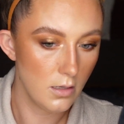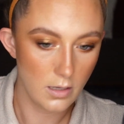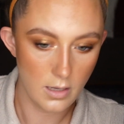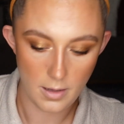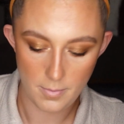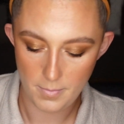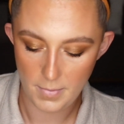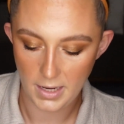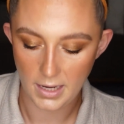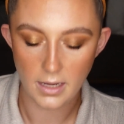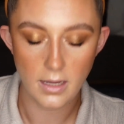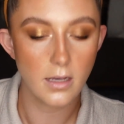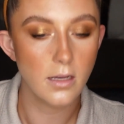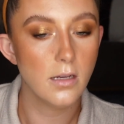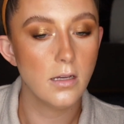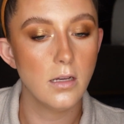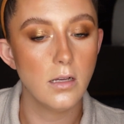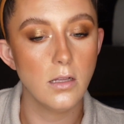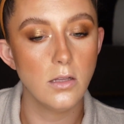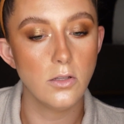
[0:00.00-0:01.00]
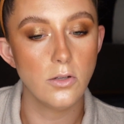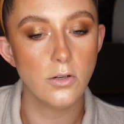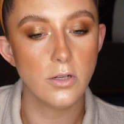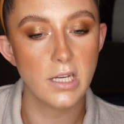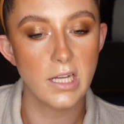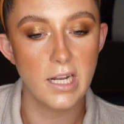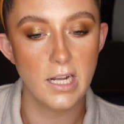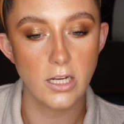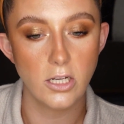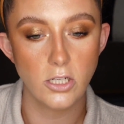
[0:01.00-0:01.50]
and make a little
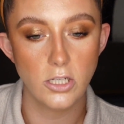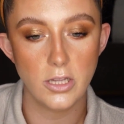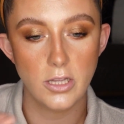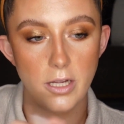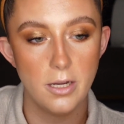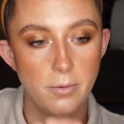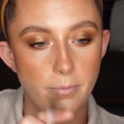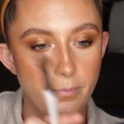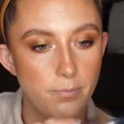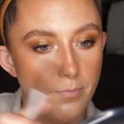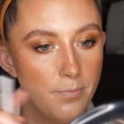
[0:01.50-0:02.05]
connection there.